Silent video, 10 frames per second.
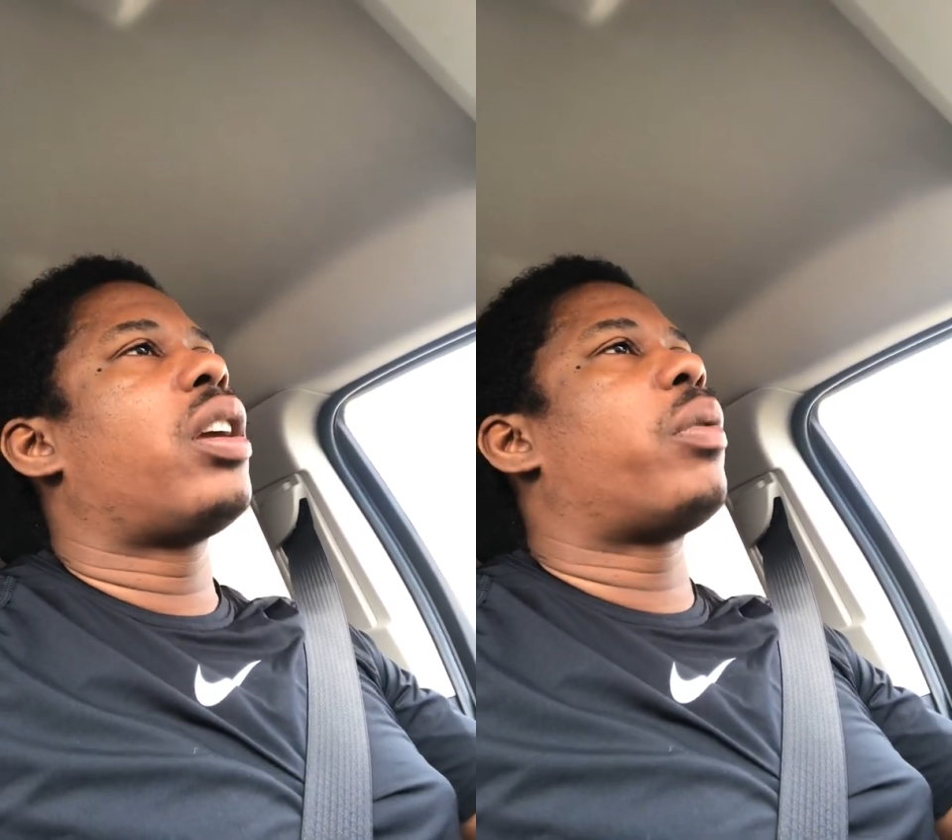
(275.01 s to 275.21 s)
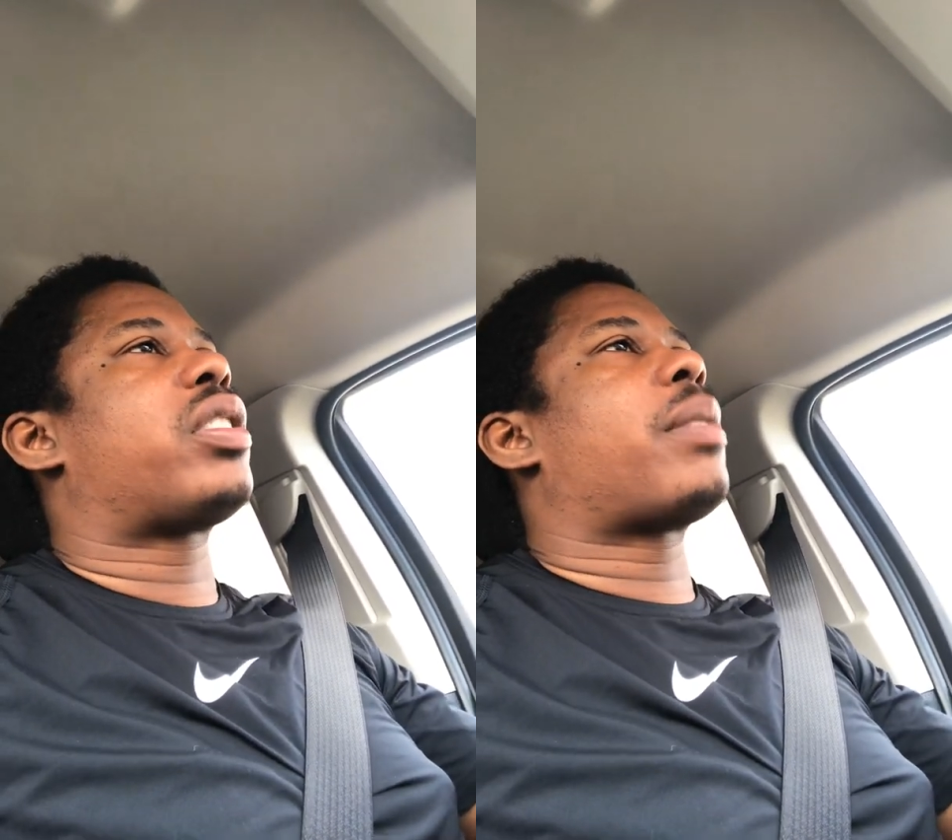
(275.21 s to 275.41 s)

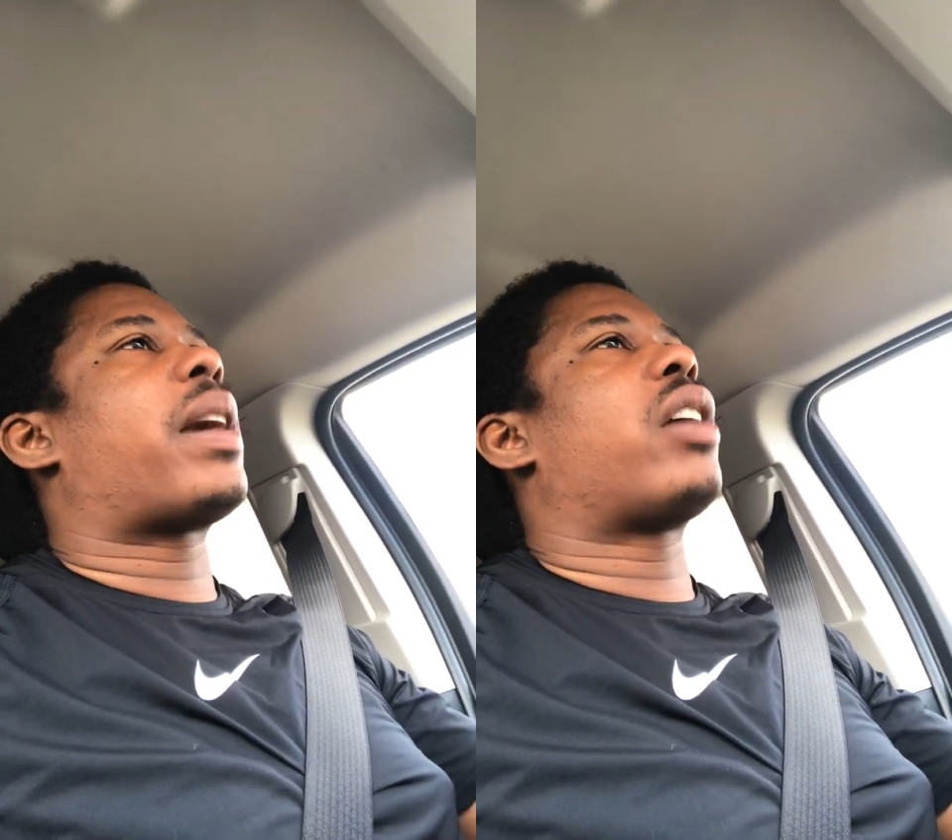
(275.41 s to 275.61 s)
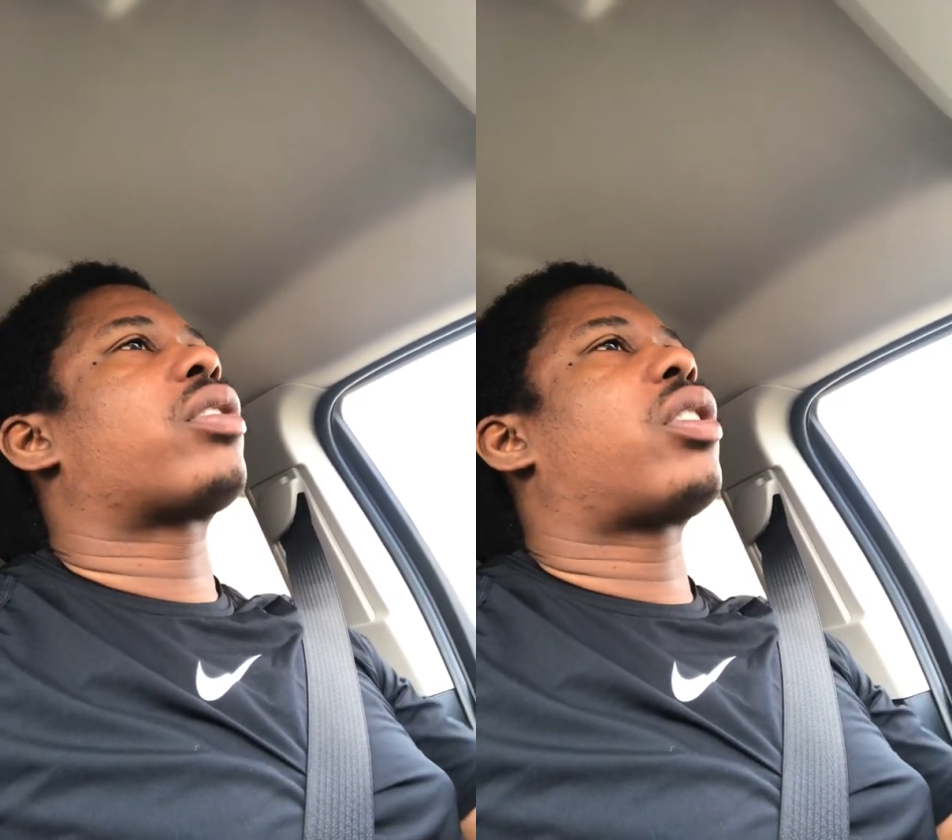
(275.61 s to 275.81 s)
with
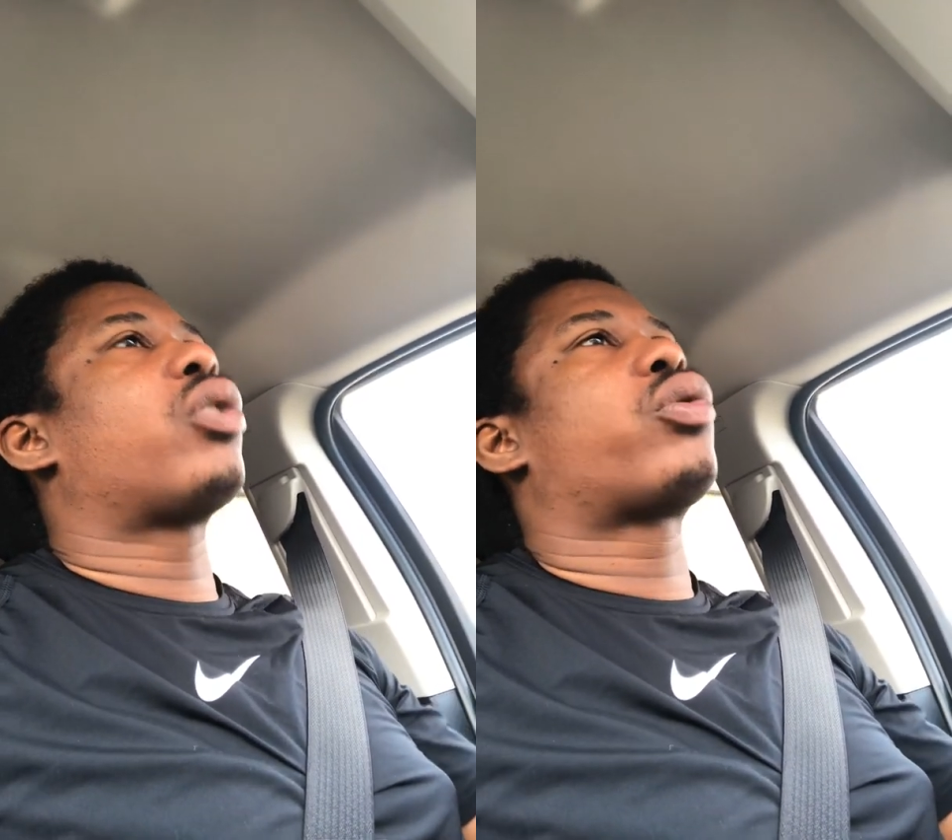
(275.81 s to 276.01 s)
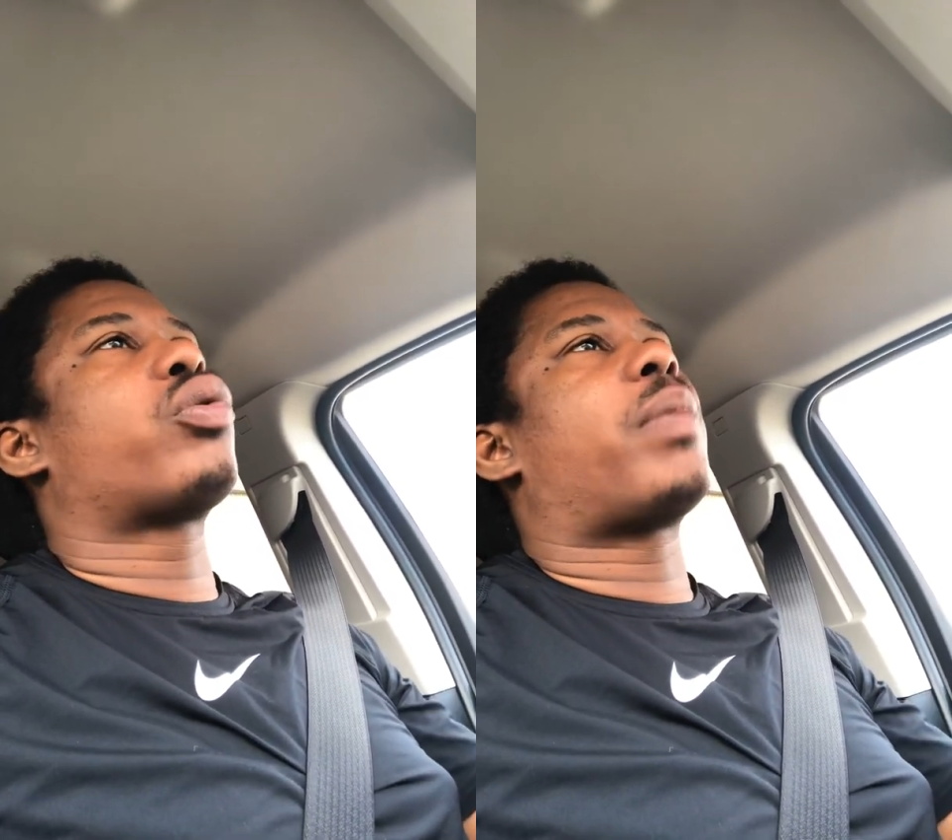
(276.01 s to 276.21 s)
somebody else
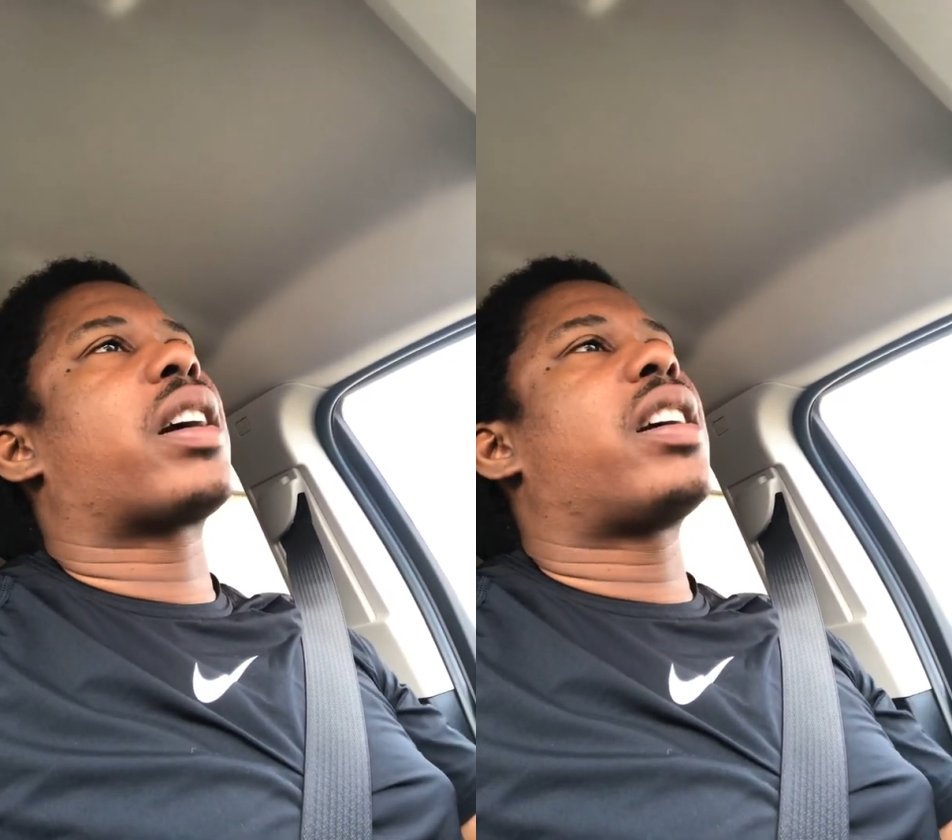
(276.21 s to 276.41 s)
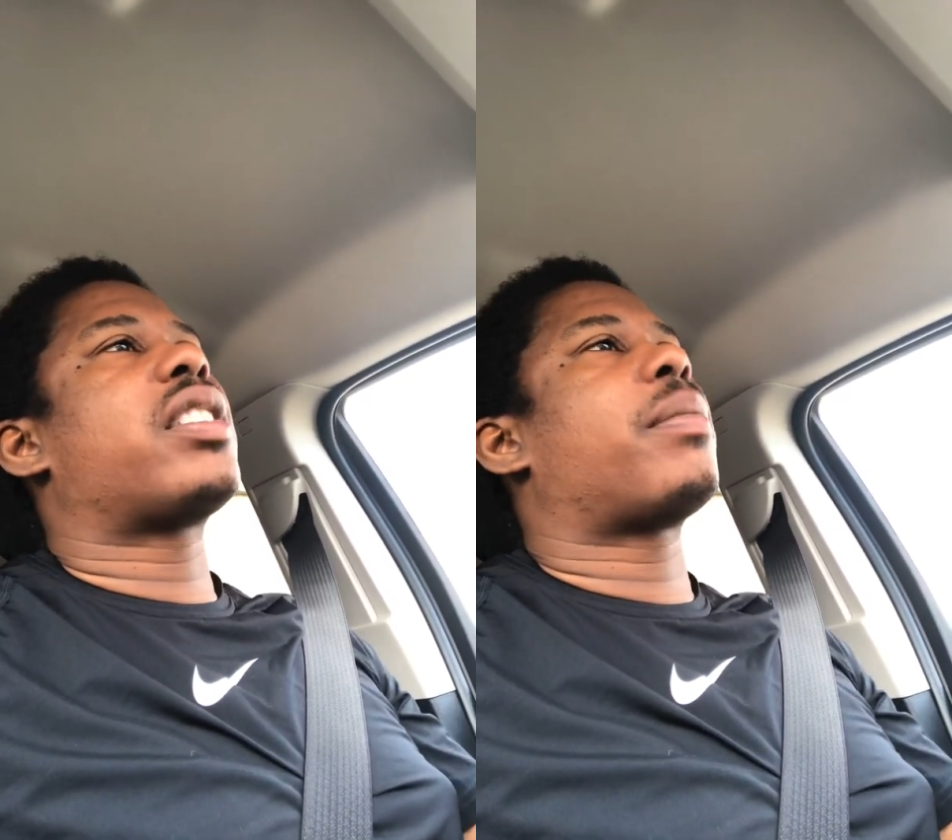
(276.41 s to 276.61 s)
close was my
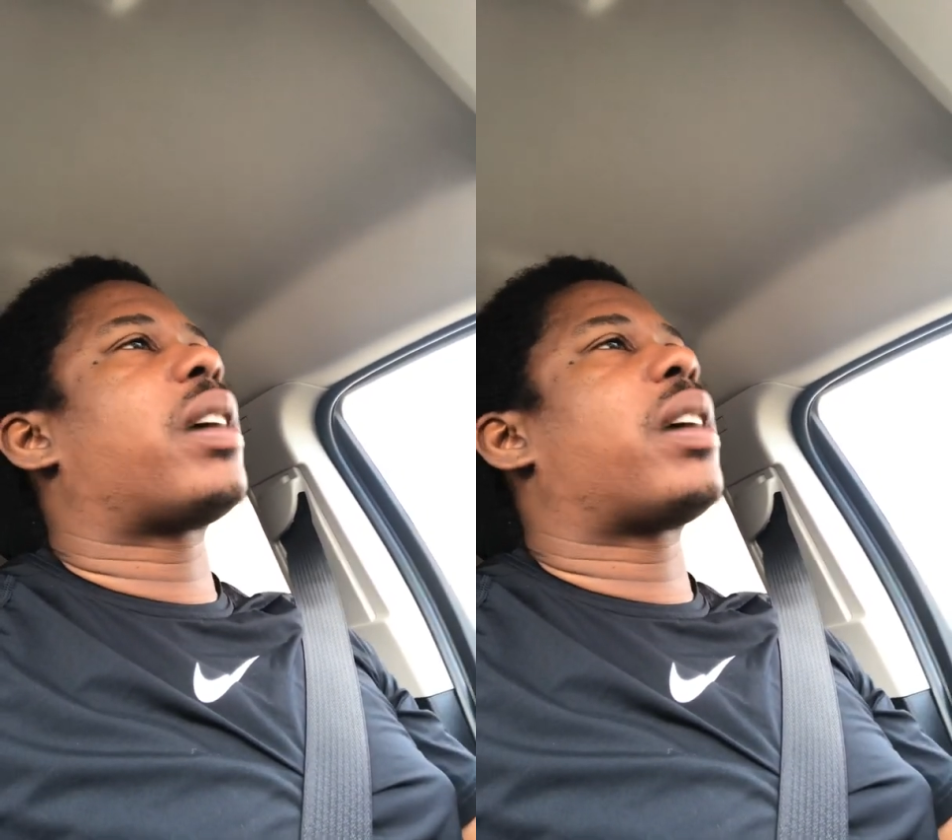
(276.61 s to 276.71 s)
cousin.